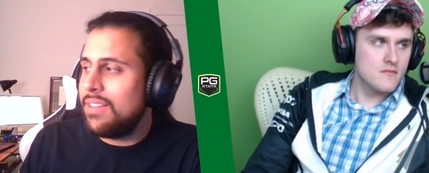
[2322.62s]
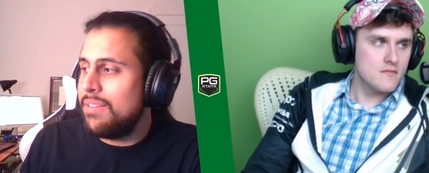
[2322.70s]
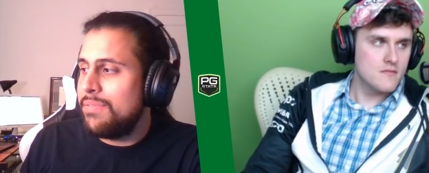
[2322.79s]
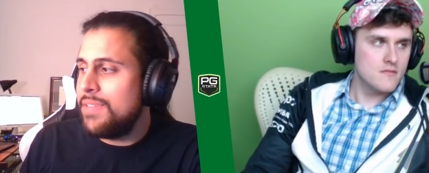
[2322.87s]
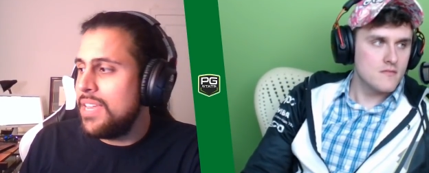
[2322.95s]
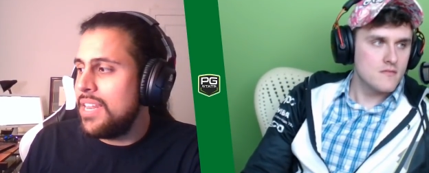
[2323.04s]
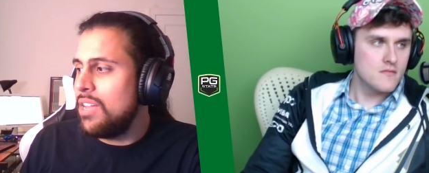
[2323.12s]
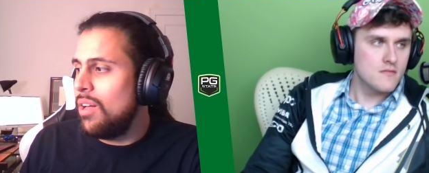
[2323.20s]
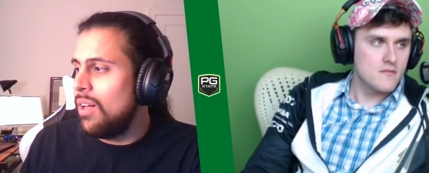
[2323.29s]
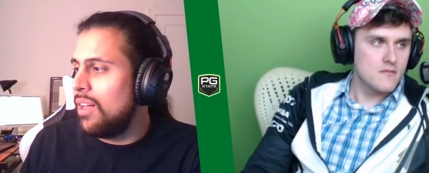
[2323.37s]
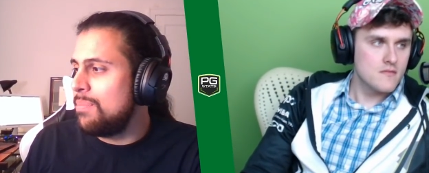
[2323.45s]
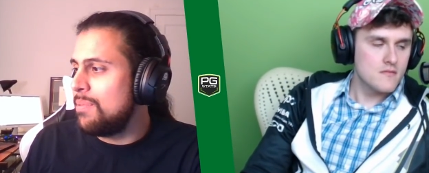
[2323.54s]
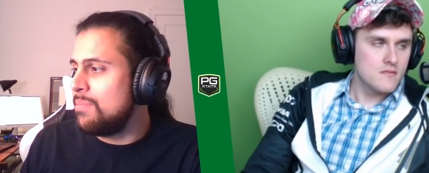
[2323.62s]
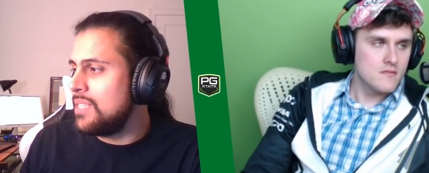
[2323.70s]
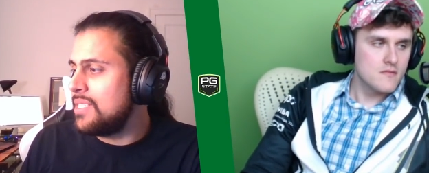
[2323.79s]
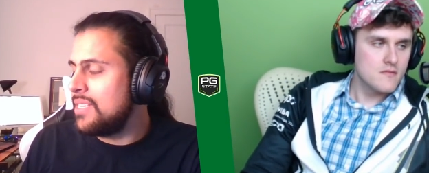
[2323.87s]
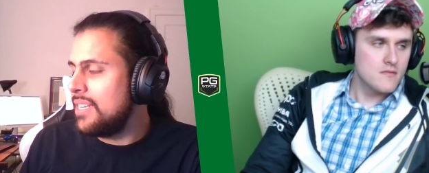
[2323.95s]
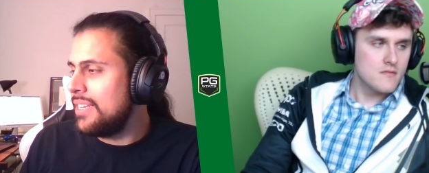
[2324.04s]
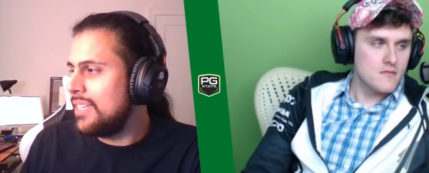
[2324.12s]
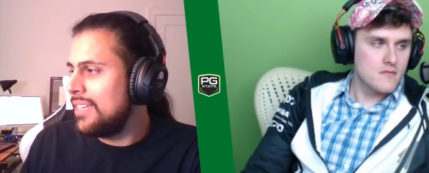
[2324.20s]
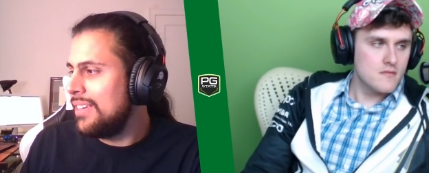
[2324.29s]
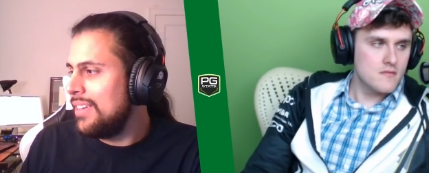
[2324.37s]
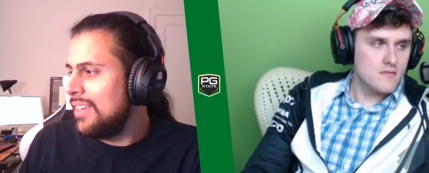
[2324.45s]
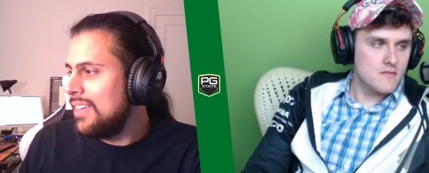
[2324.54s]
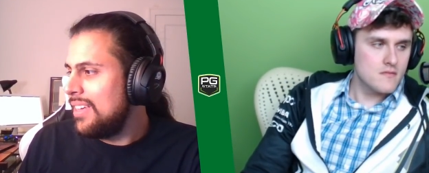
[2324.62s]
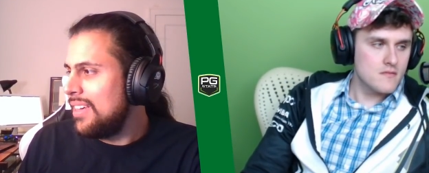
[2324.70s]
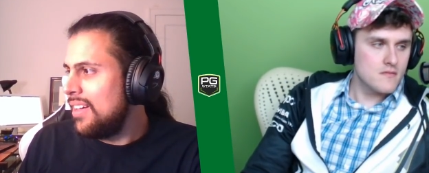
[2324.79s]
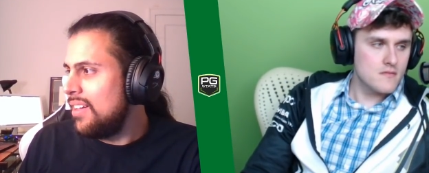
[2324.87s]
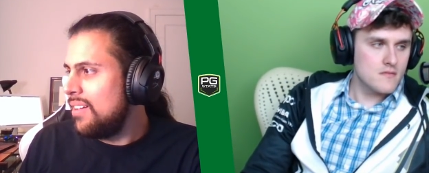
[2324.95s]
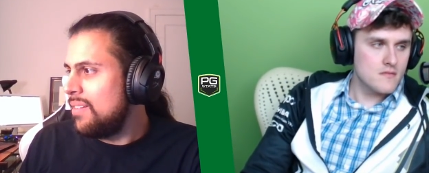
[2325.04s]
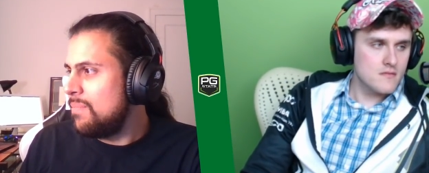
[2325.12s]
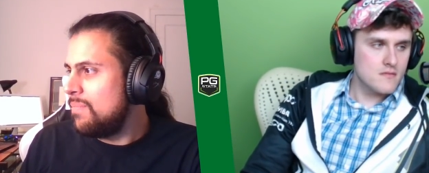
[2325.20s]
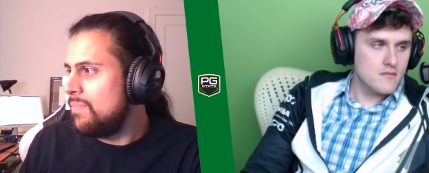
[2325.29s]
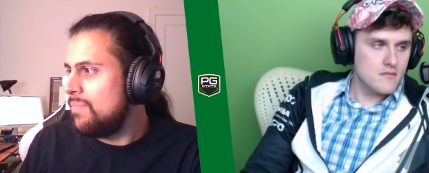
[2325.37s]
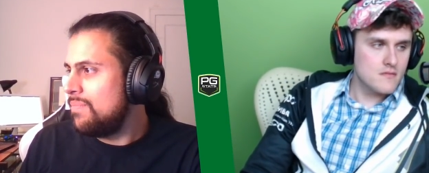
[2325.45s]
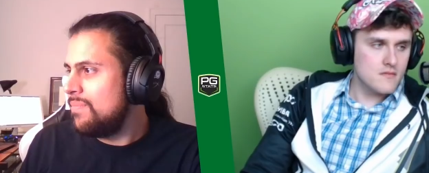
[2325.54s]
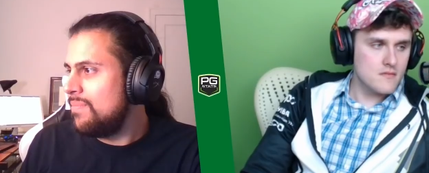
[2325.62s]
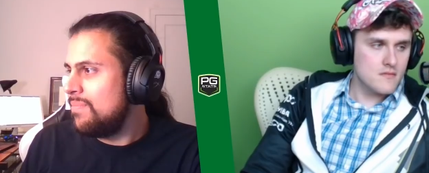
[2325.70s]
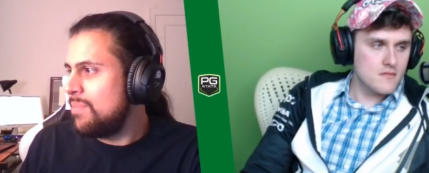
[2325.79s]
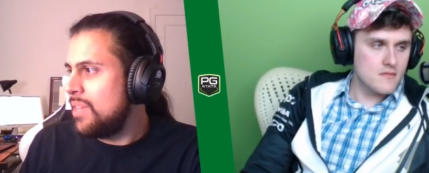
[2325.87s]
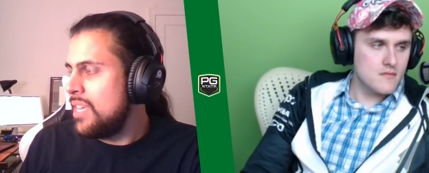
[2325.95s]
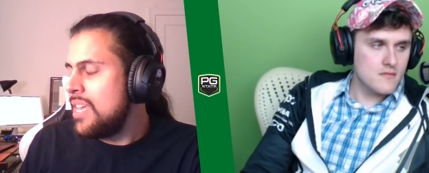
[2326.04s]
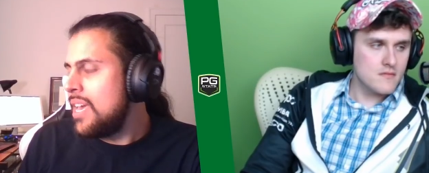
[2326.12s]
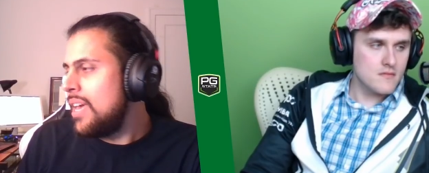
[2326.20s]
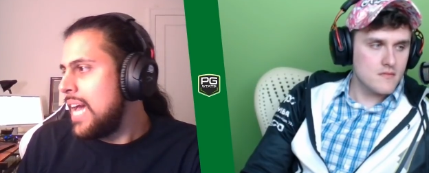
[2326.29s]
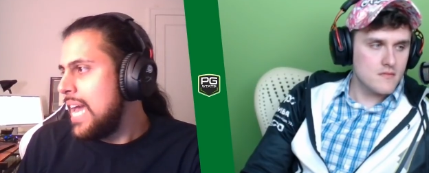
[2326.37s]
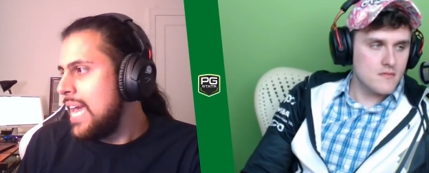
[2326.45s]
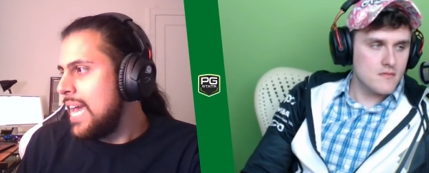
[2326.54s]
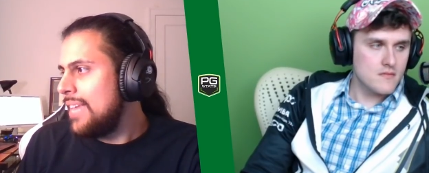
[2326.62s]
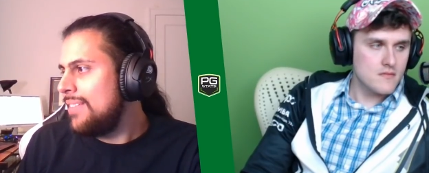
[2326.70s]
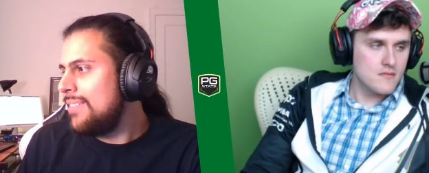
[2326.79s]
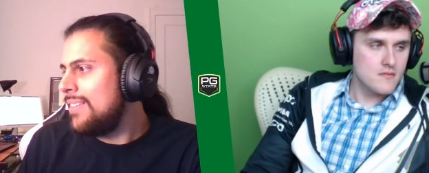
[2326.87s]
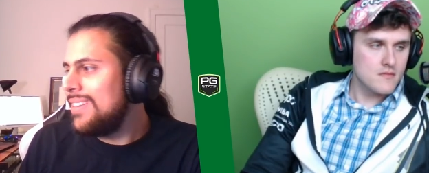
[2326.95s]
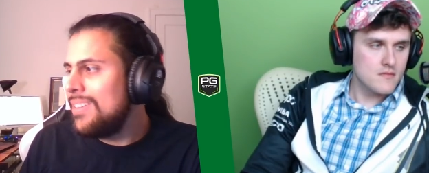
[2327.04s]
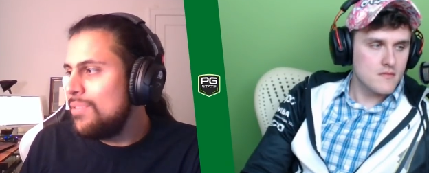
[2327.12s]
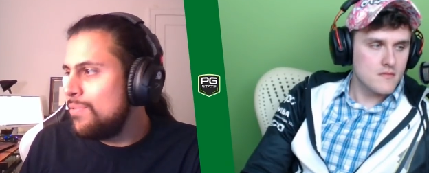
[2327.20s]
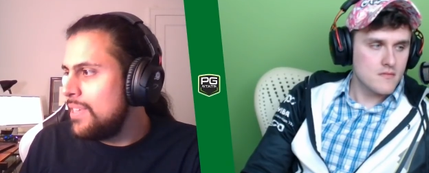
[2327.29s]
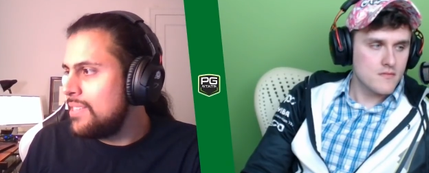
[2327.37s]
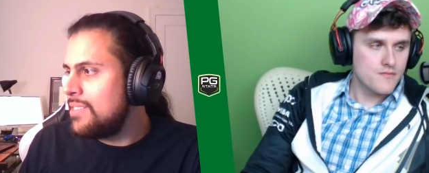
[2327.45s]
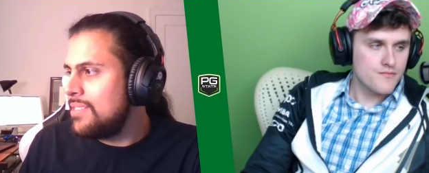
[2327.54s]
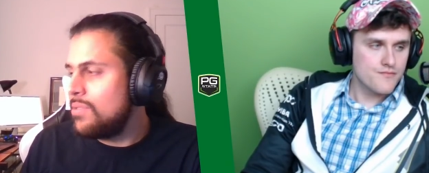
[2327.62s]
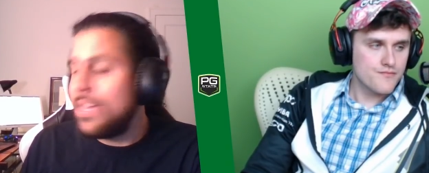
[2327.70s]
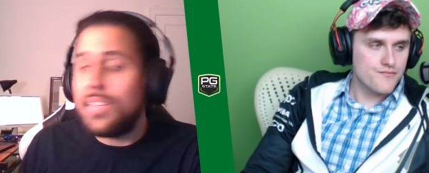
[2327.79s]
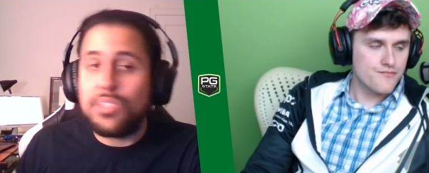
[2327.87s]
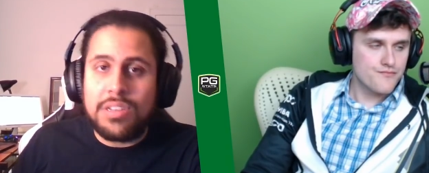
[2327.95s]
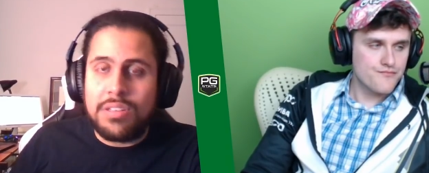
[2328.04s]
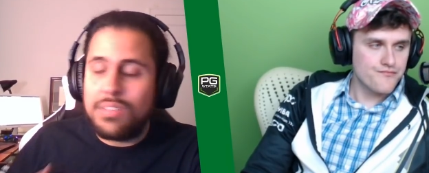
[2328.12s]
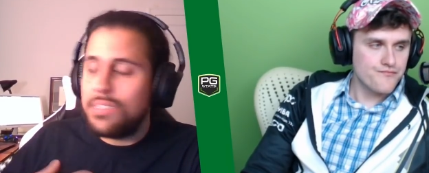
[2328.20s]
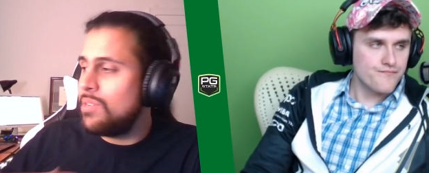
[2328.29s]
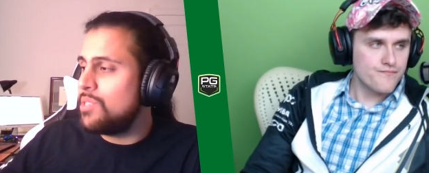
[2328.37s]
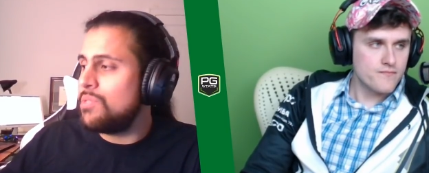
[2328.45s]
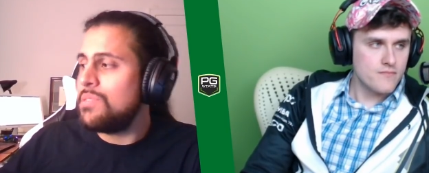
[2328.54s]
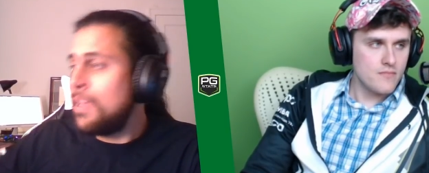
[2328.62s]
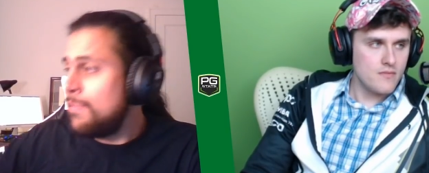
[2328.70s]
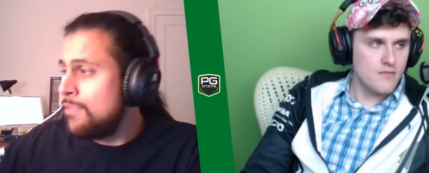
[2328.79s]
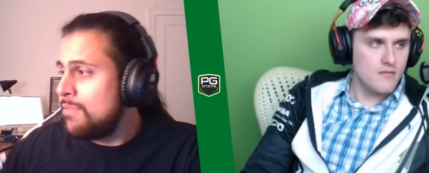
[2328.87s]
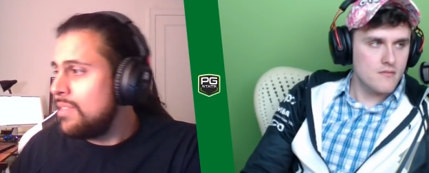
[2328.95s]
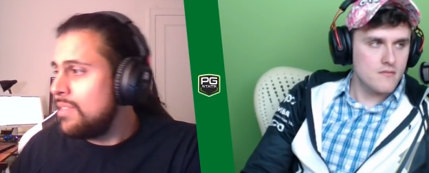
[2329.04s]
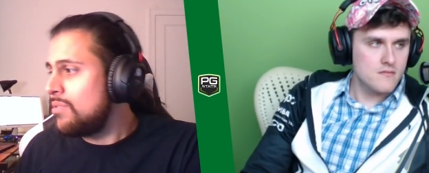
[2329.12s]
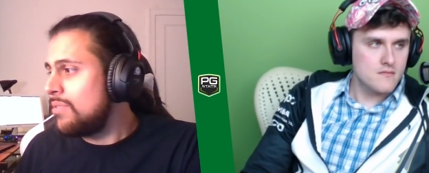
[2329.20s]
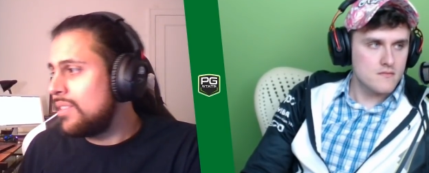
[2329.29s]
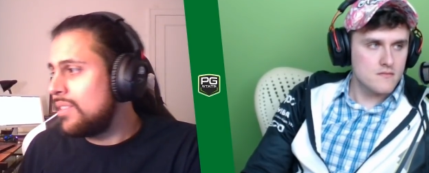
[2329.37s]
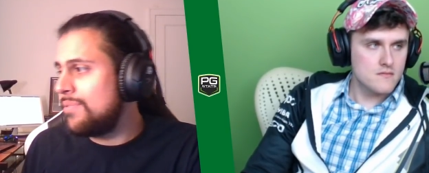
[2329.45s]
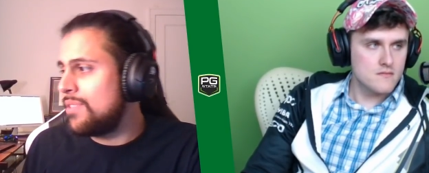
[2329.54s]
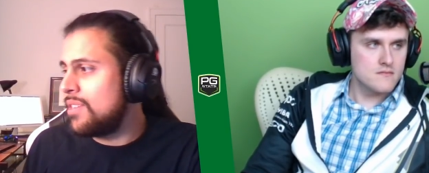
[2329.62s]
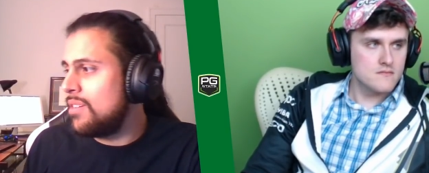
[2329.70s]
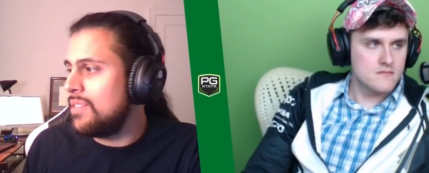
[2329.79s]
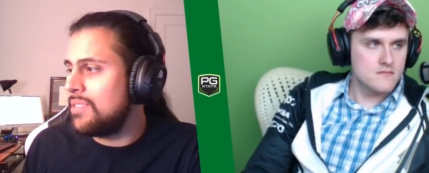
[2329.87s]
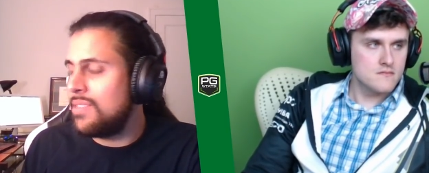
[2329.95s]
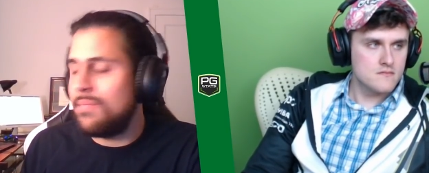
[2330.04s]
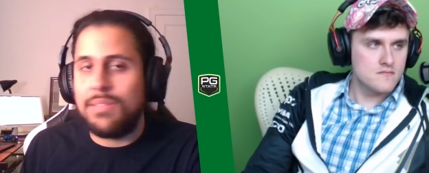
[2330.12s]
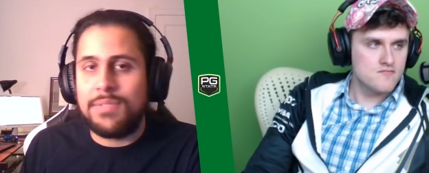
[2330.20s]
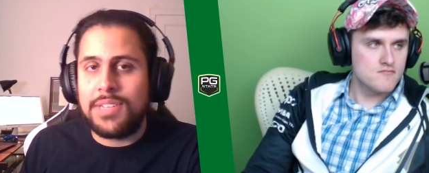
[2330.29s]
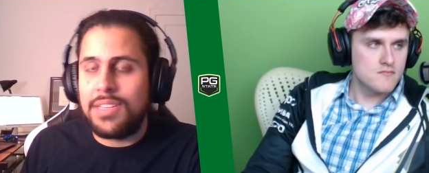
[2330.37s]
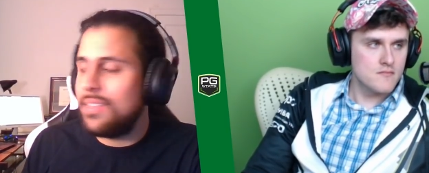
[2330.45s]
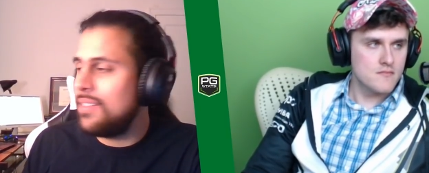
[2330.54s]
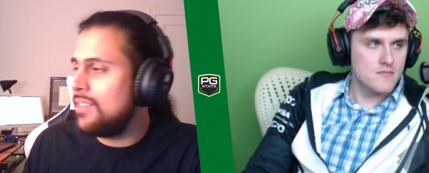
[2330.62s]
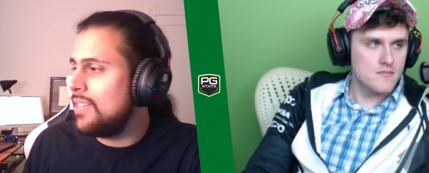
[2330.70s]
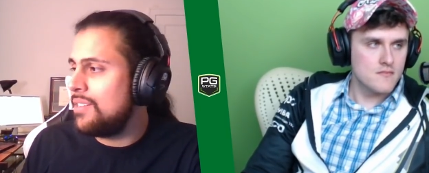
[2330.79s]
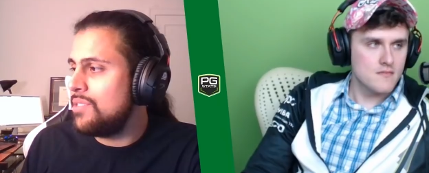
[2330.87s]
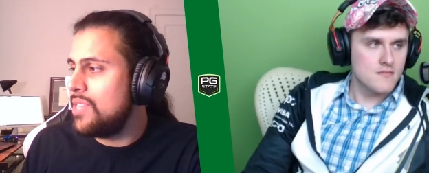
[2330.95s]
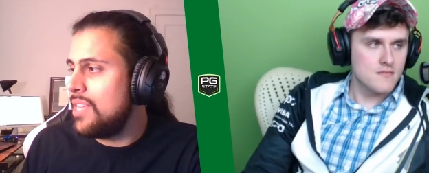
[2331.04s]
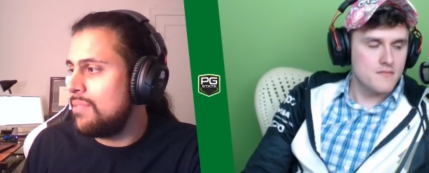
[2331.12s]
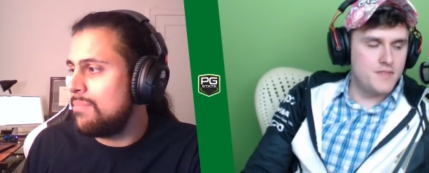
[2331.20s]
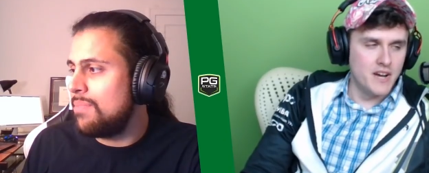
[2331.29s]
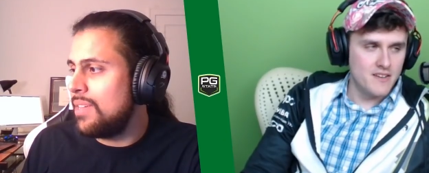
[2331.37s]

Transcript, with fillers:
Speaker 1: evading all publicity. Um, but yeah, I, I that new faces. Actually, no, this question was not for me. Directly for Coney, so I'm not even gonna entertain it.